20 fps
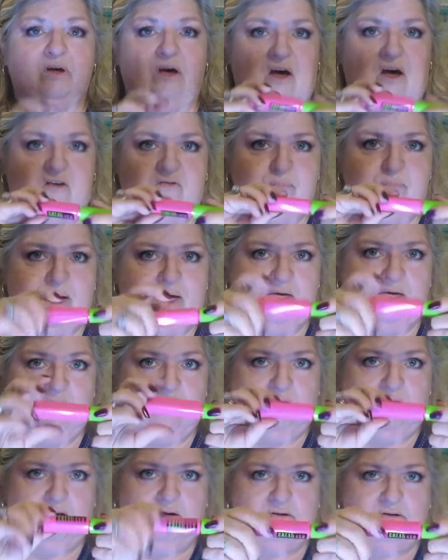of my
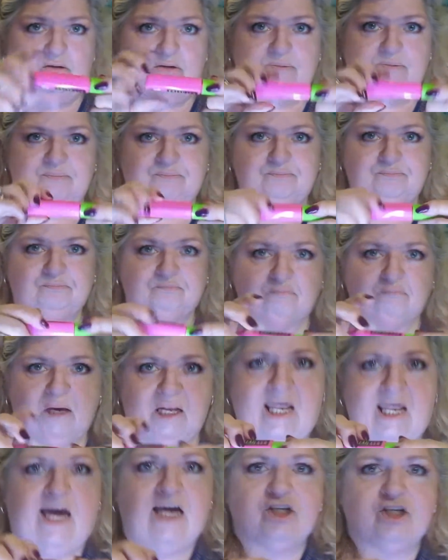color, my
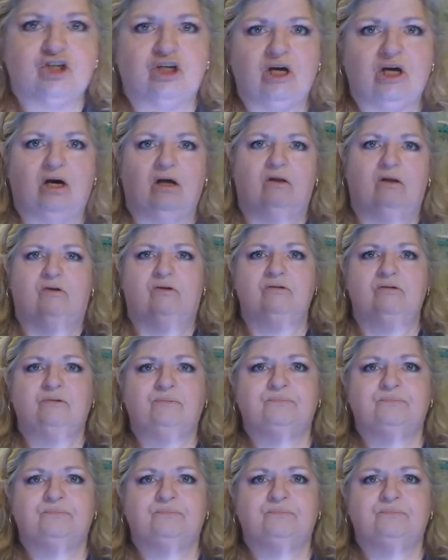lash color.